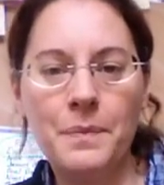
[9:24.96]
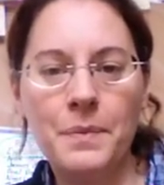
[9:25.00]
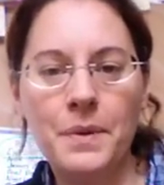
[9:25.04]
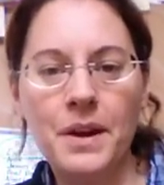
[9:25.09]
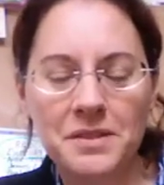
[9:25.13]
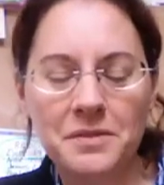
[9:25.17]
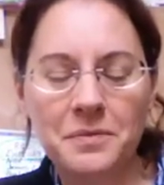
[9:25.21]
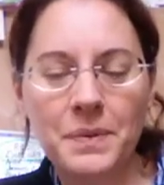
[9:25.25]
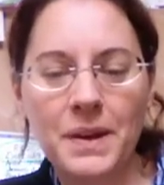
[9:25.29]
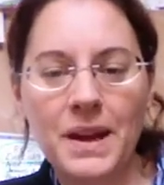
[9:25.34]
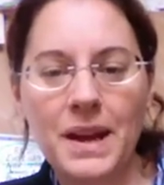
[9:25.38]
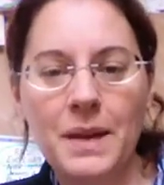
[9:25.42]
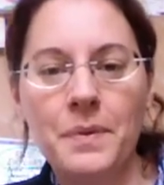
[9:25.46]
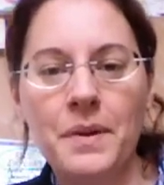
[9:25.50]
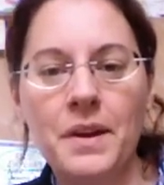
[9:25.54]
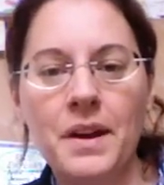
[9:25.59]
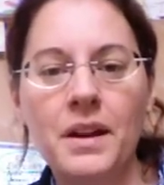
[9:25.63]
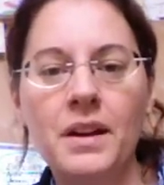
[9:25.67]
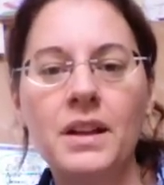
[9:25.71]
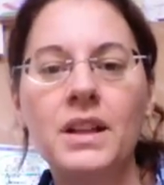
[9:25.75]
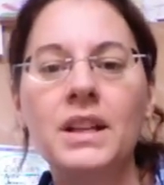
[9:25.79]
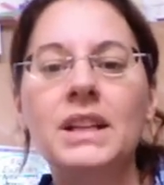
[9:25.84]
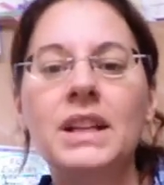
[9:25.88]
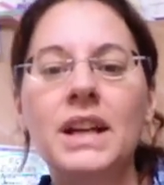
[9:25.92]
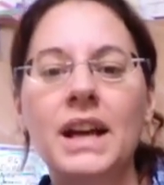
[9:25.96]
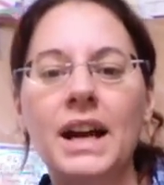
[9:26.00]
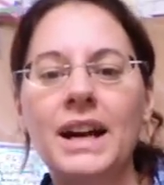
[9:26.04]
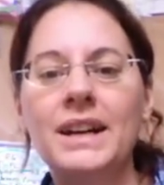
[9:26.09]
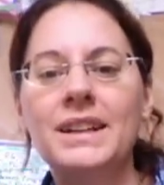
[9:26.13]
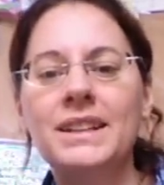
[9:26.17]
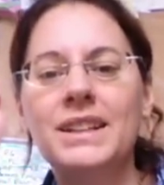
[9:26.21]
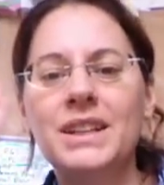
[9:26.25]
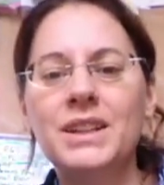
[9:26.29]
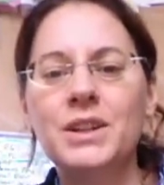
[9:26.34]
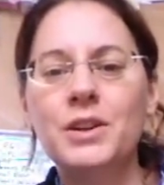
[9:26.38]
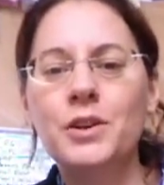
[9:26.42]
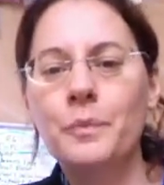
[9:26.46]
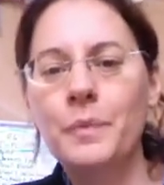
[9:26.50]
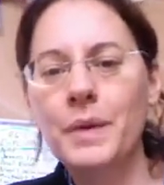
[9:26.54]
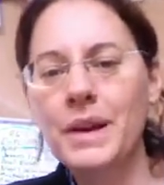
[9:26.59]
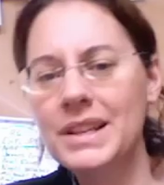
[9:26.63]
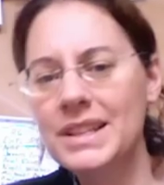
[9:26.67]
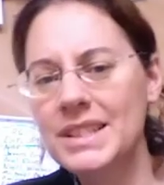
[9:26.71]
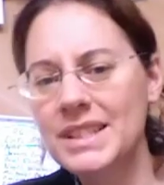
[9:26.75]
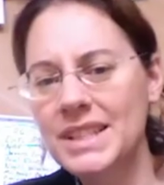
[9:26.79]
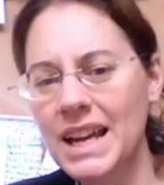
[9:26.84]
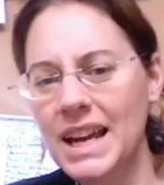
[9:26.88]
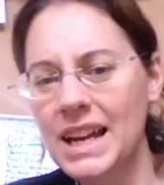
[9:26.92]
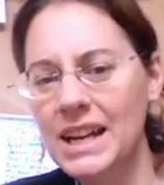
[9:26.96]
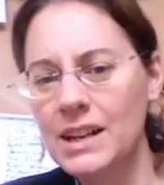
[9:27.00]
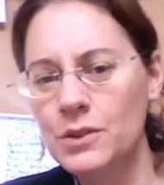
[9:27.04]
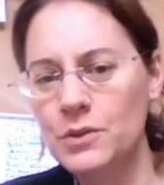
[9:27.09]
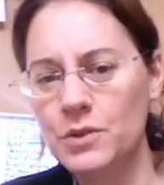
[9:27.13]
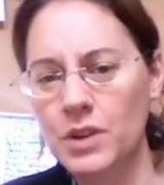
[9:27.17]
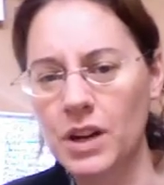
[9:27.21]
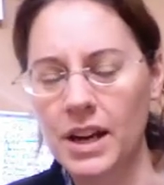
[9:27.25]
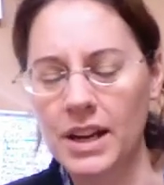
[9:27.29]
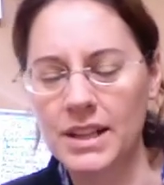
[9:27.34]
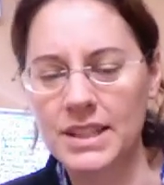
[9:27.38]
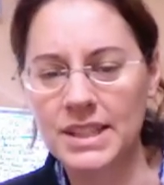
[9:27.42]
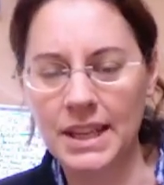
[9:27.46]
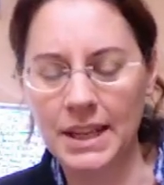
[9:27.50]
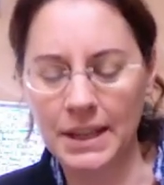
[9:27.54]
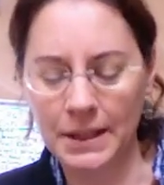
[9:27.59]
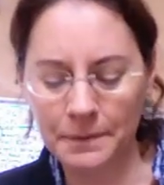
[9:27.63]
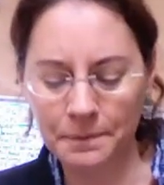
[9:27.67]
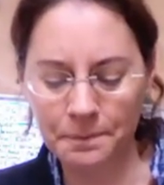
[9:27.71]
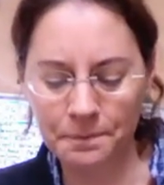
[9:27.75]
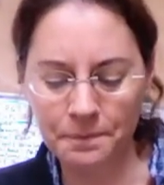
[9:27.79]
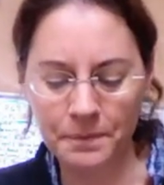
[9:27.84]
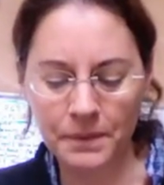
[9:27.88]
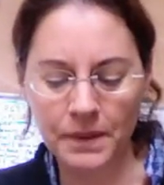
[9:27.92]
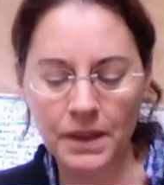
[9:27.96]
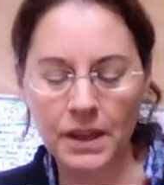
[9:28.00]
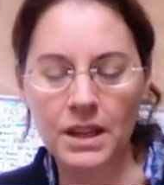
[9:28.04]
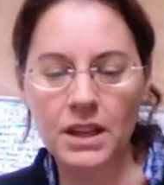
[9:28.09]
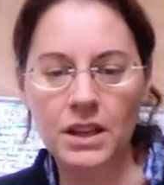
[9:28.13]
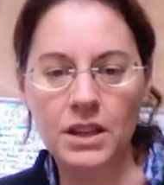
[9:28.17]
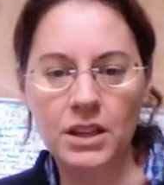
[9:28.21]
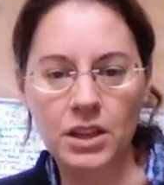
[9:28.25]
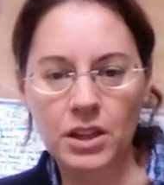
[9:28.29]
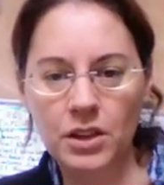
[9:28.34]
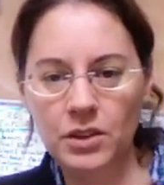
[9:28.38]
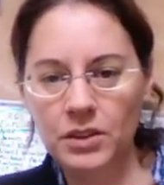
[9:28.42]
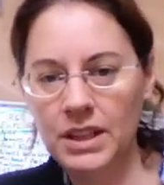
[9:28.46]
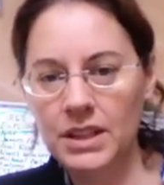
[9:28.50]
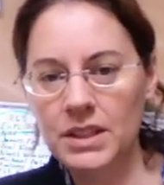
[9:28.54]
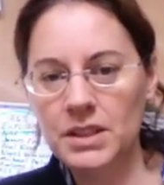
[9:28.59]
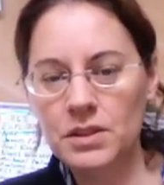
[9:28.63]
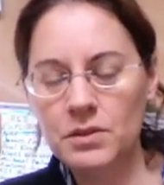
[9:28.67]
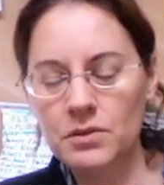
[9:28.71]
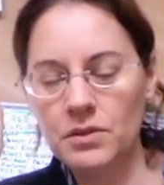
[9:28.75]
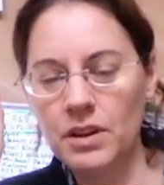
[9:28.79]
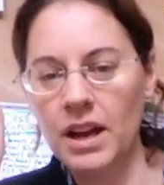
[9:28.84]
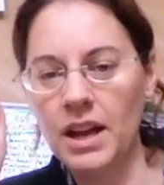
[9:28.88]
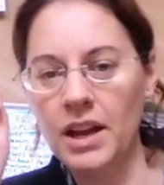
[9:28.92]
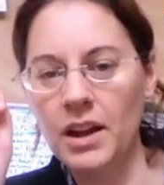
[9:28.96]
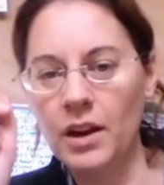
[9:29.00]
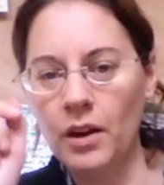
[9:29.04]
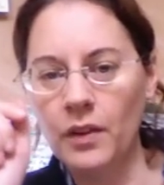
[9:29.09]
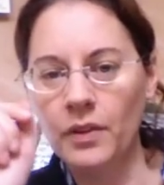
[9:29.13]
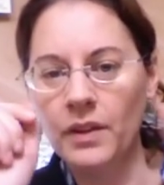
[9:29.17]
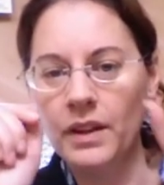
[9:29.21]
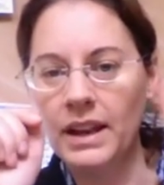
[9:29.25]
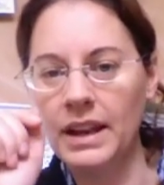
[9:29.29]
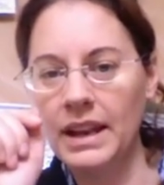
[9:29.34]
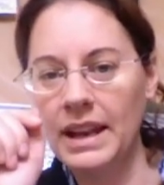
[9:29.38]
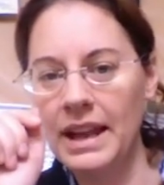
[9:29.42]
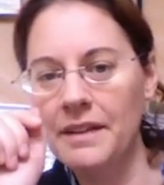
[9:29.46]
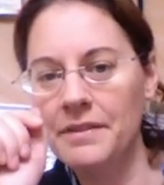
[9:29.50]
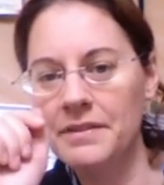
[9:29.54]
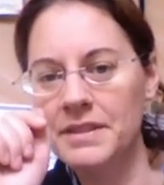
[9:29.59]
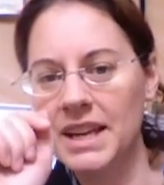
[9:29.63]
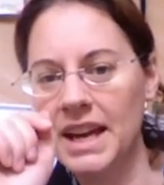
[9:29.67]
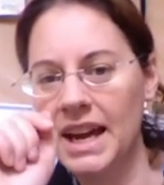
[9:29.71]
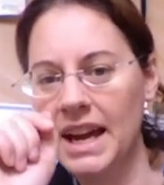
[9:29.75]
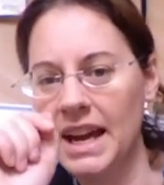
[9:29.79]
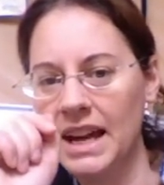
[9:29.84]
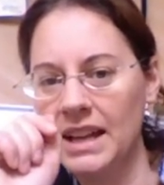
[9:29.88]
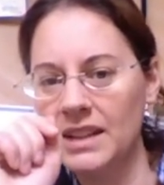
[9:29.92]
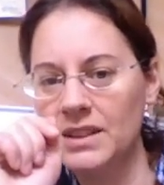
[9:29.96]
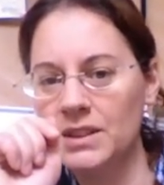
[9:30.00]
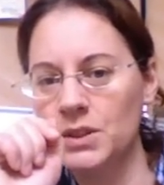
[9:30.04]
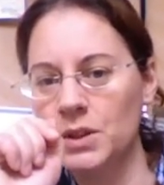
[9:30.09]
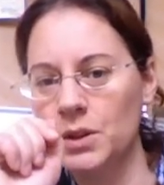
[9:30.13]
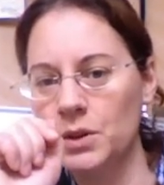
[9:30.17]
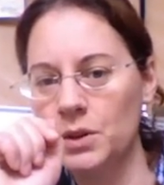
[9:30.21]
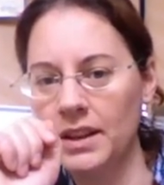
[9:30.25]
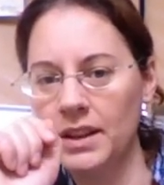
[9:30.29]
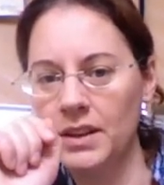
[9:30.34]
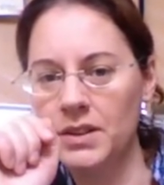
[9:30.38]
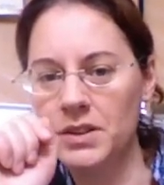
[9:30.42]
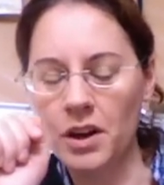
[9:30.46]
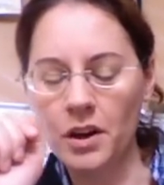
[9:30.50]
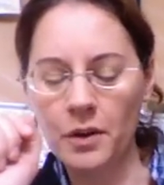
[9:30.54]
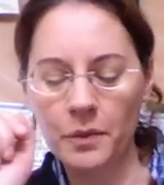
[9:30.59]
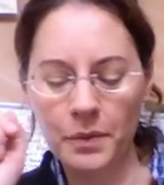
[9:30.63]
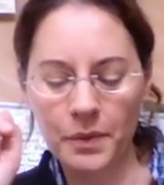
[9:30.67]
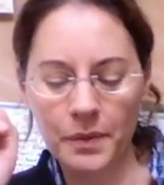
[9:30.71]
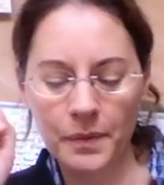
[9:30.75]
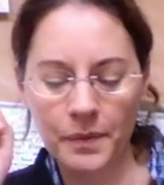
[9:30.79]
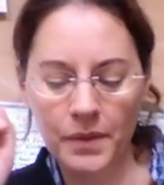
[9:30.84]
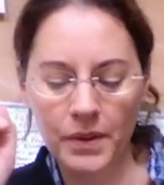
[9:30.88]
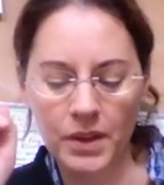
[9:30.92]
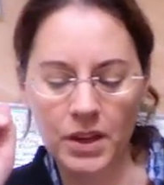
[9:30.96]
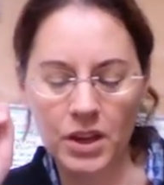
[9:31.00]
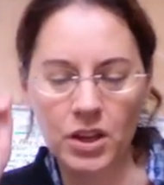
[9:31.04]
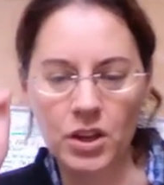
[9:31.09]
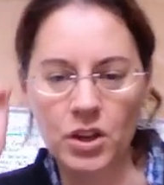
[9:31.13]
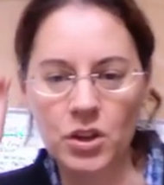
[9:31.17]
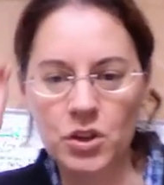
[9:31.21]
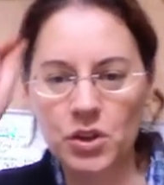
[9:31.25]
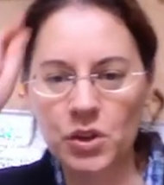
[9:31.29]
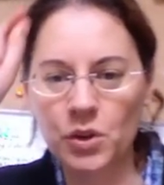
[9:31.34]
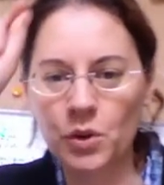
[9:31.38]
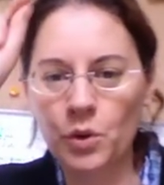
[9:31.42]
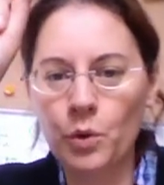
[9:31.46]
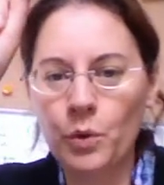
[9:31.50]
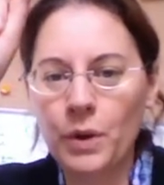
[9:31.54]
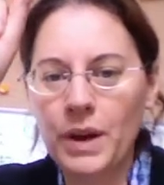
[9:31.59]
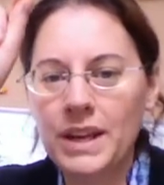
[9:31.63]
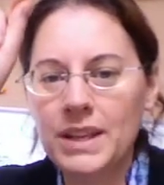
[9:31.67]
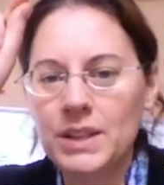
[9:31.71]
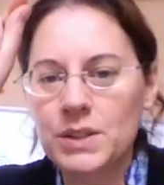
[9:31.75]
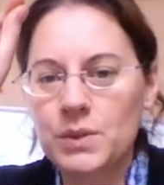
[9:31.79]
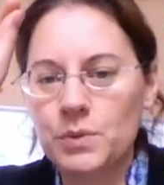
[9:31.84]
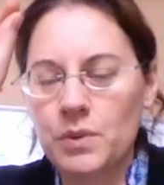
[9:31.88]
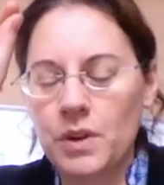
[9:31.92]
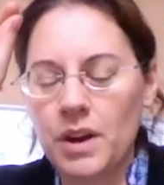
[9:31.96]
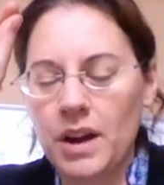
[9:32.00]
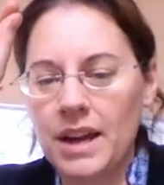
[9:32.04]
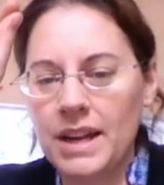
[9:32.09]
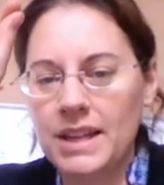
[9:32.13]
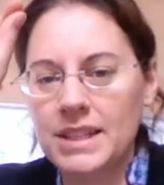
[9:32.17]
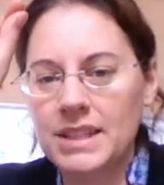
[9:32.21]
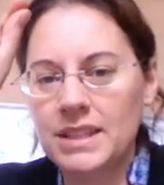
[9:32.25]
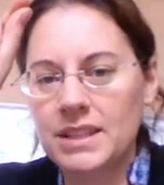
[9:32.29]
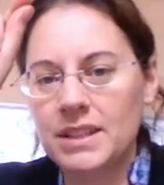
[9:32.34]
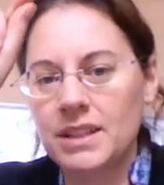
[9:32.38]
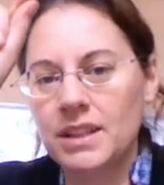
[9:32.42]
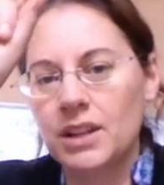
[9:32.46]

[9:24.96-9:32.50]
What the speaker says: of paper, and in your best handwriting, you need to write on the left hand corner top. You should always write